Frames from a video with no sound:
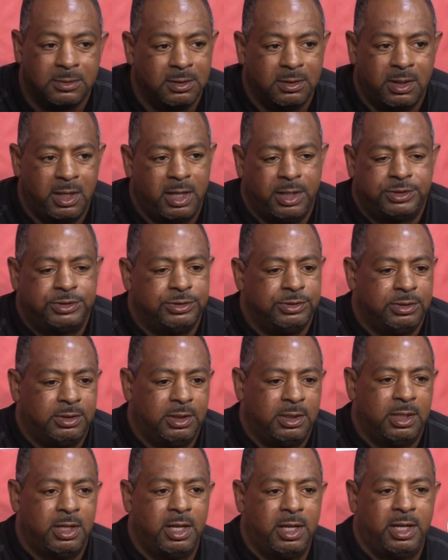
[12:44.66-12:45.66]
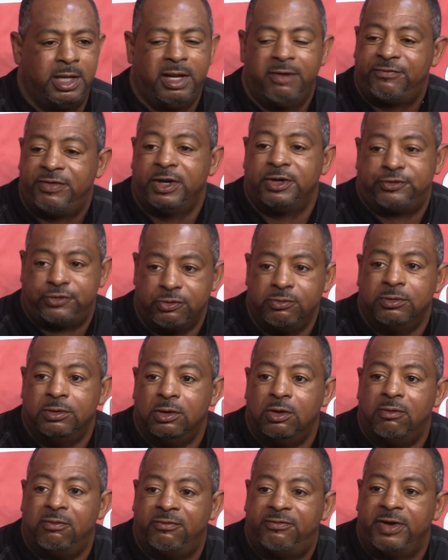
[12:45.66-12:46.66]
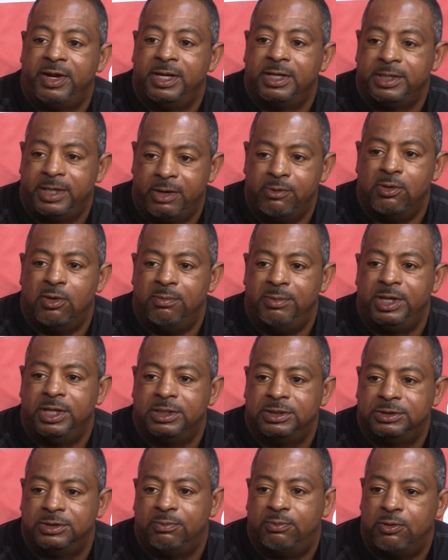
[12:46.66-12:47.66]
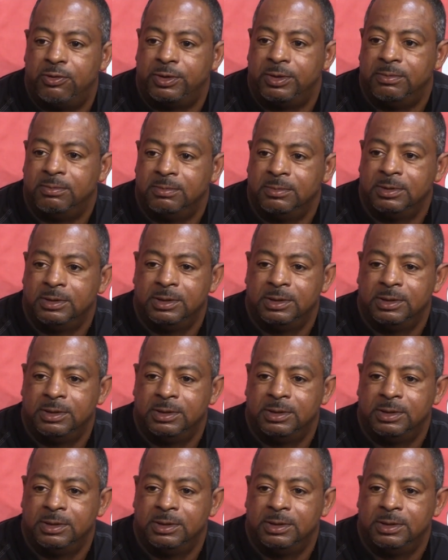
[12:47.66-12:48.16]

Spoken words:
If they're a true Louisville fan, they will be here to support them.